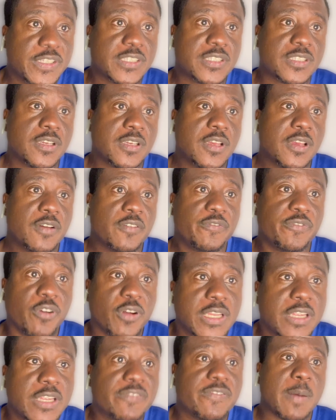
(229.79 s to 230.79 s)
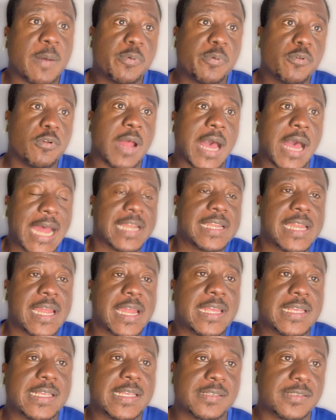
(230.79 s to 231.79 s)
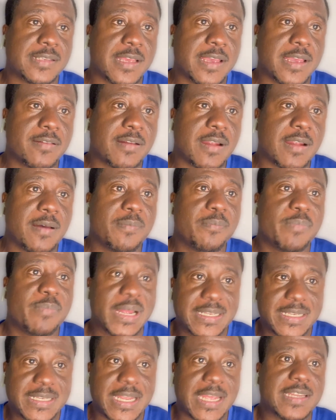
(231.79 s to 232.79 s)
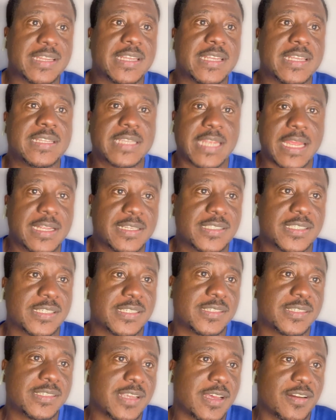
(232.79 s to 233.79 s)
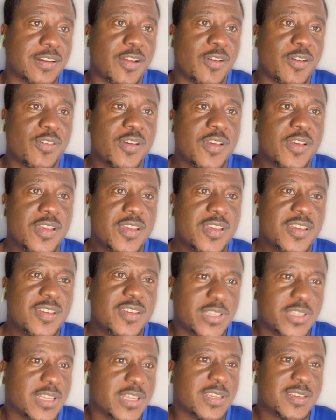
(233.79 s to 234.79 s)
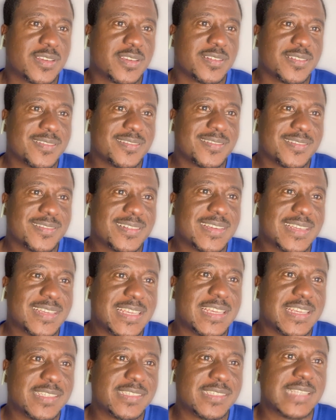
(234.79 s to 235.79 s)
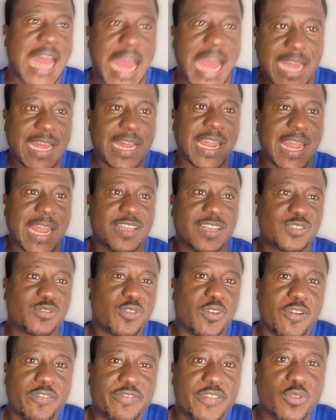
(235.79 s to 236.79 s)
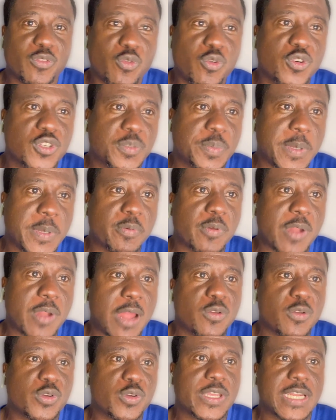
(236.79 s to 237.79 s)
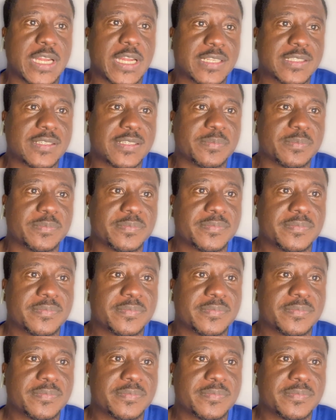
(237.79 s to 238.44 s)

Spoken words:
defeat for Liverpool under his era, but then he turned things around. You think he's that class of a coach people are looking at